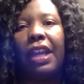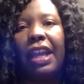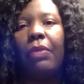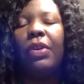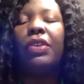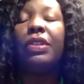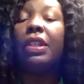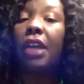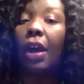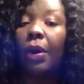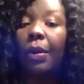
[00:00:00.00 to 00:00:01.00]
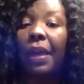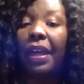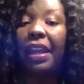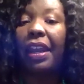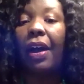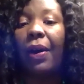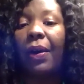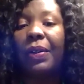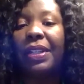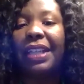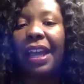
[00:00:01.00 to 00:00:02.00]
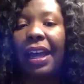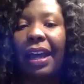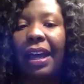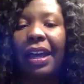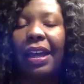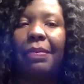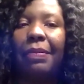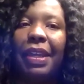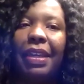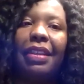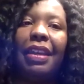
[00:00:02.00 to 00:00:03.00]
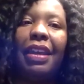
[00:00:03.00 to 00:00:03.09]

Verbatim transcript: and we used to talk about that all the time and